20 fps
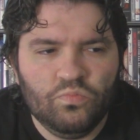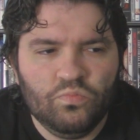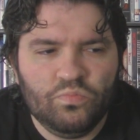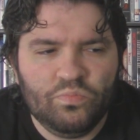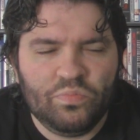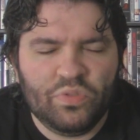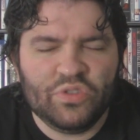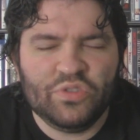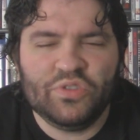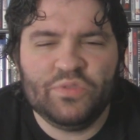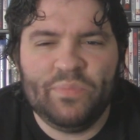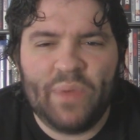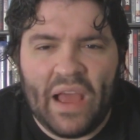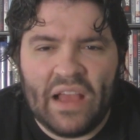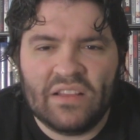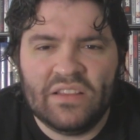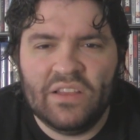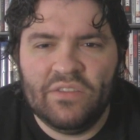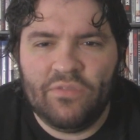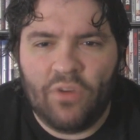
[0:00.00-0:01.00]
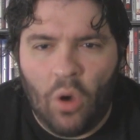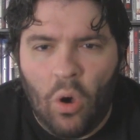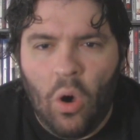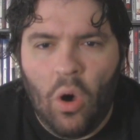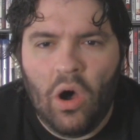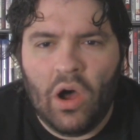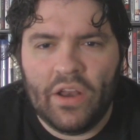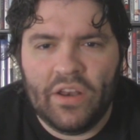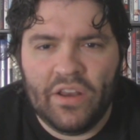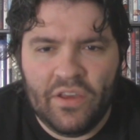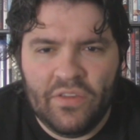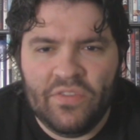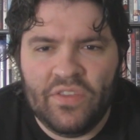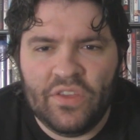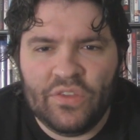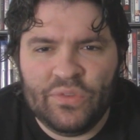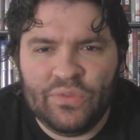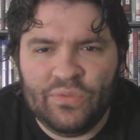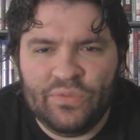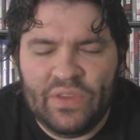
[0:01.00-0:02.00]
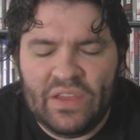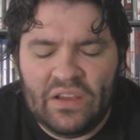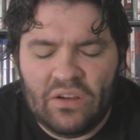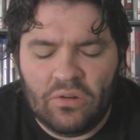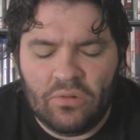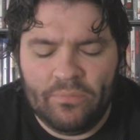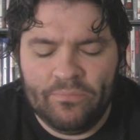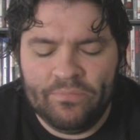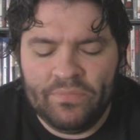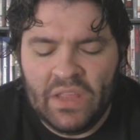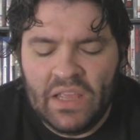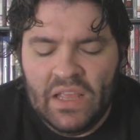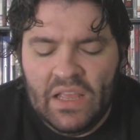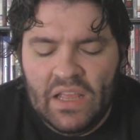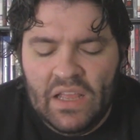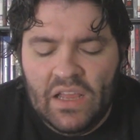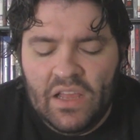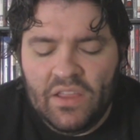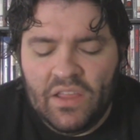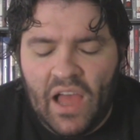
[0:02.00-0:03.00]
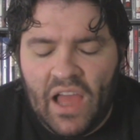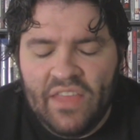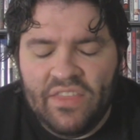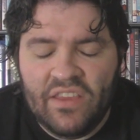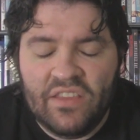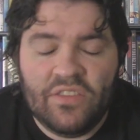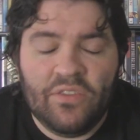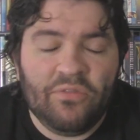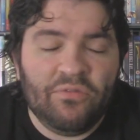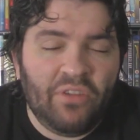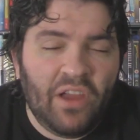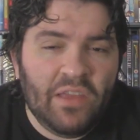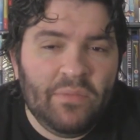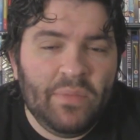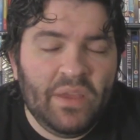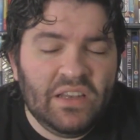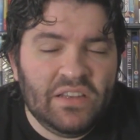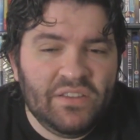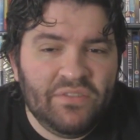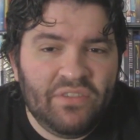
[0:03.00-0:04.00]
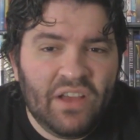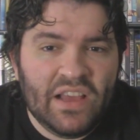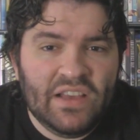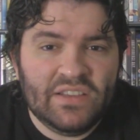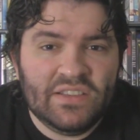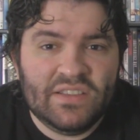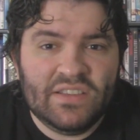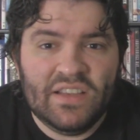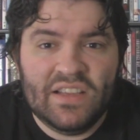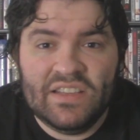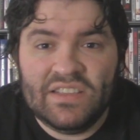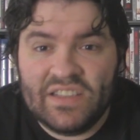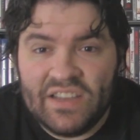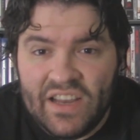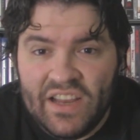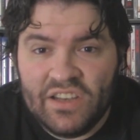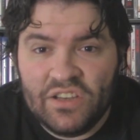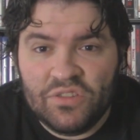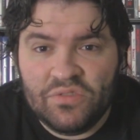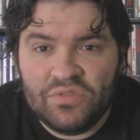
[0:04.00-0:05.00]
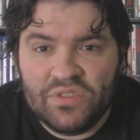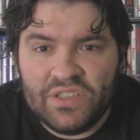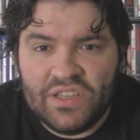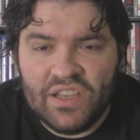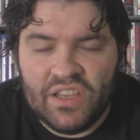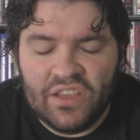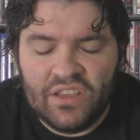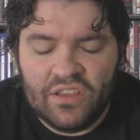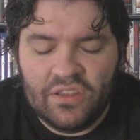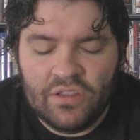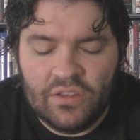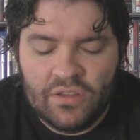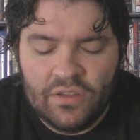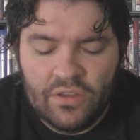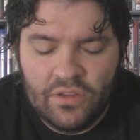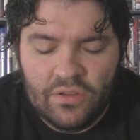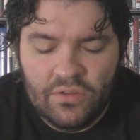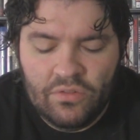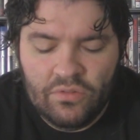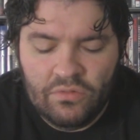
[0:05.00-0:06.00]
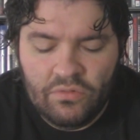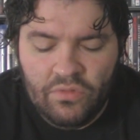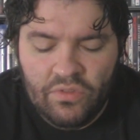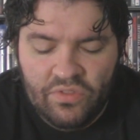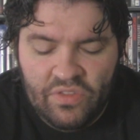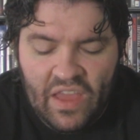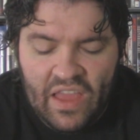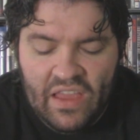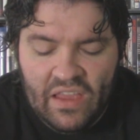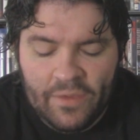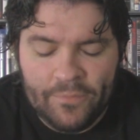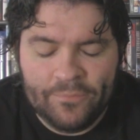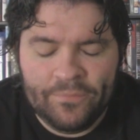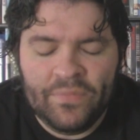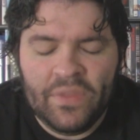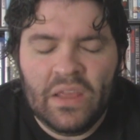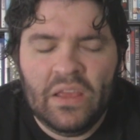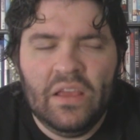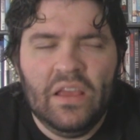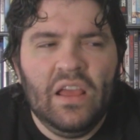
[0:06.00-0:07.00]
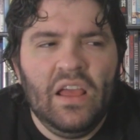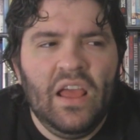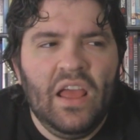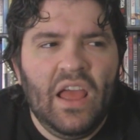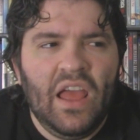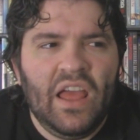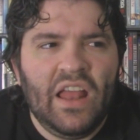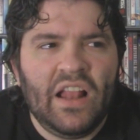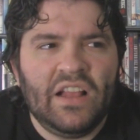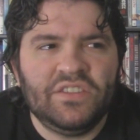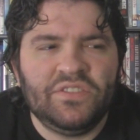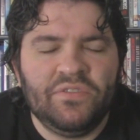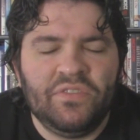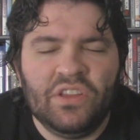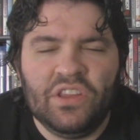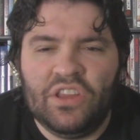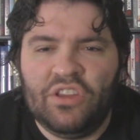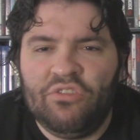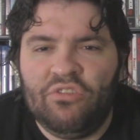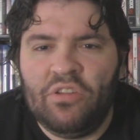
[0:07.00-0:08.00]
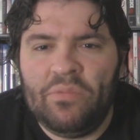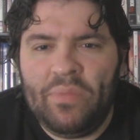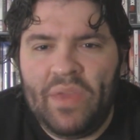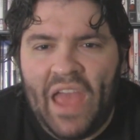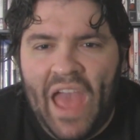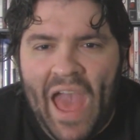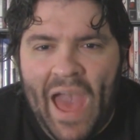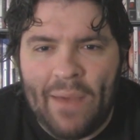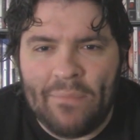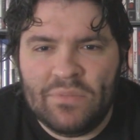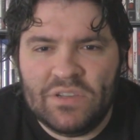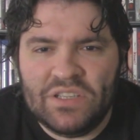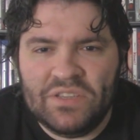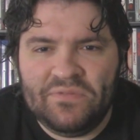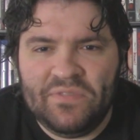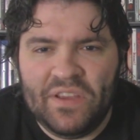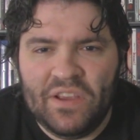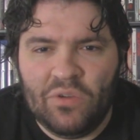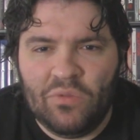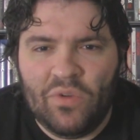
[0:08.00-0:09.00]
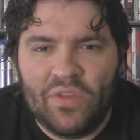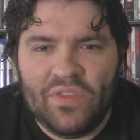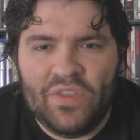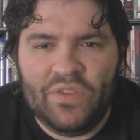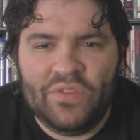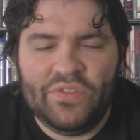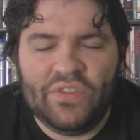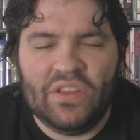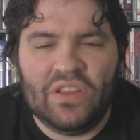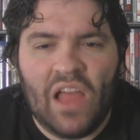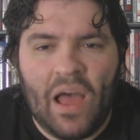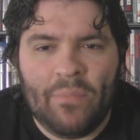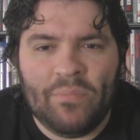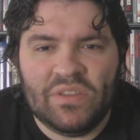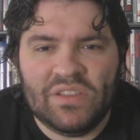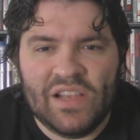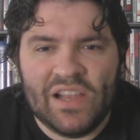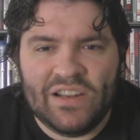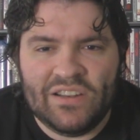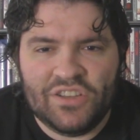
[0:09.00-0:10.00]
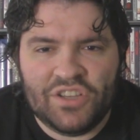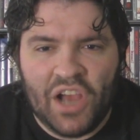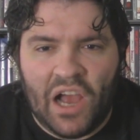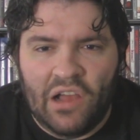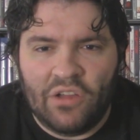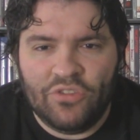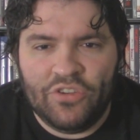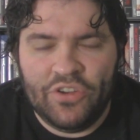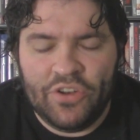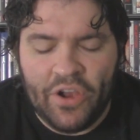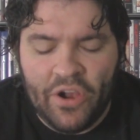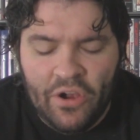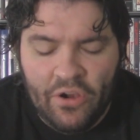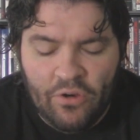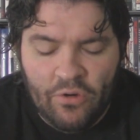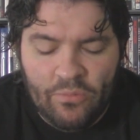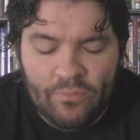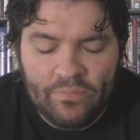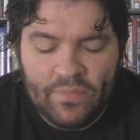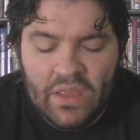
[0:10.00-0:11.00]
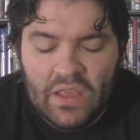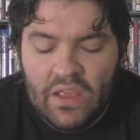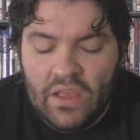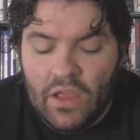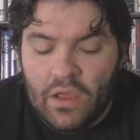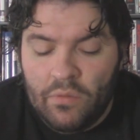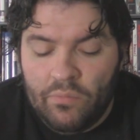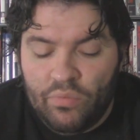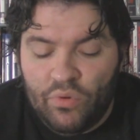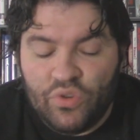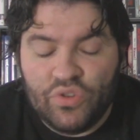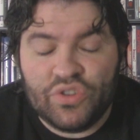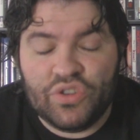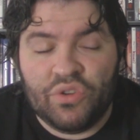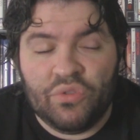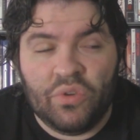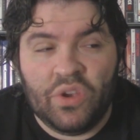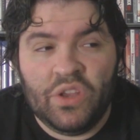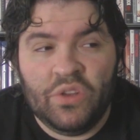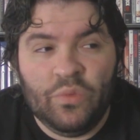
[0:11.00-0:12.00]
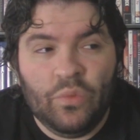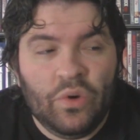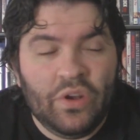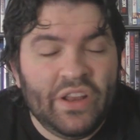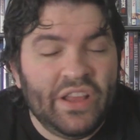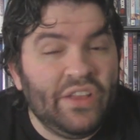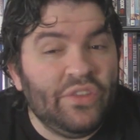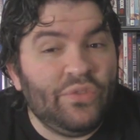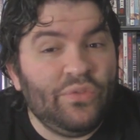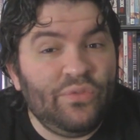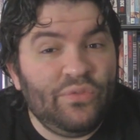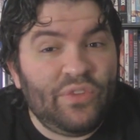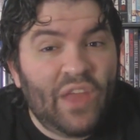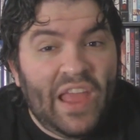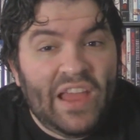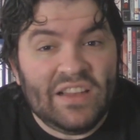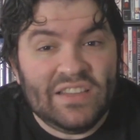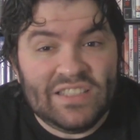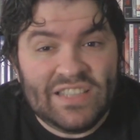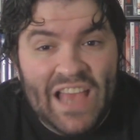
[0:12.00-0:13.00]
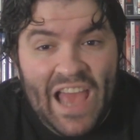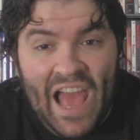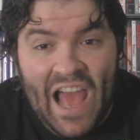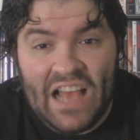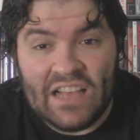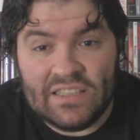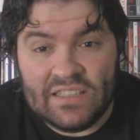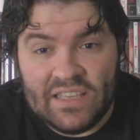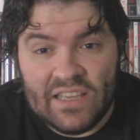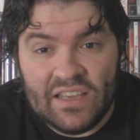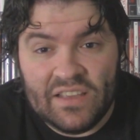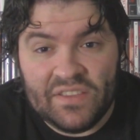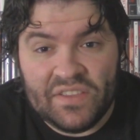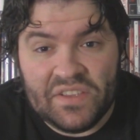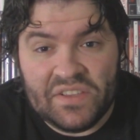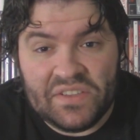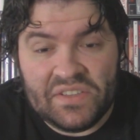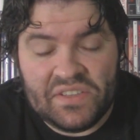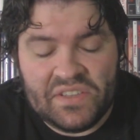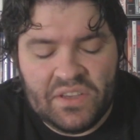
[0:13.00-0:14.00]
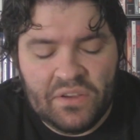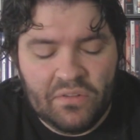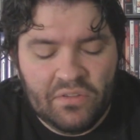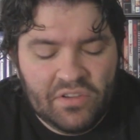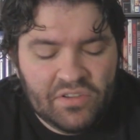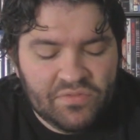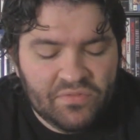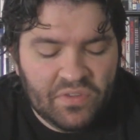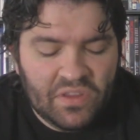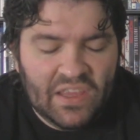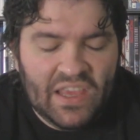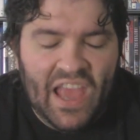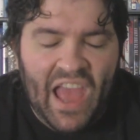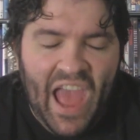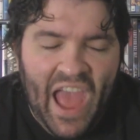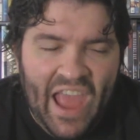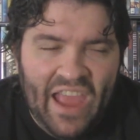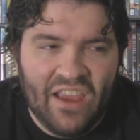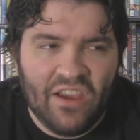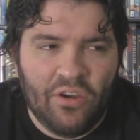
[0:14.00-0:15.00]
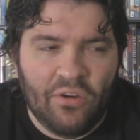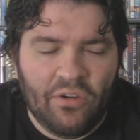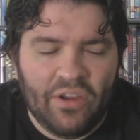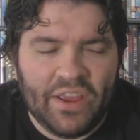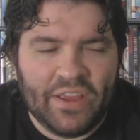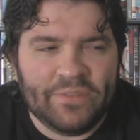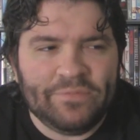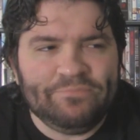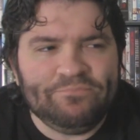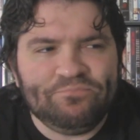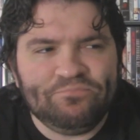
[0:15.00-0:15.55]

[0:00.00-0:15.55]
perspective on this film. I think the framing device is an interesting thing. It has a really creepy atmosphere with this dilapidated childhood home Bruce Greenwood is fantastic in this series, really anchoring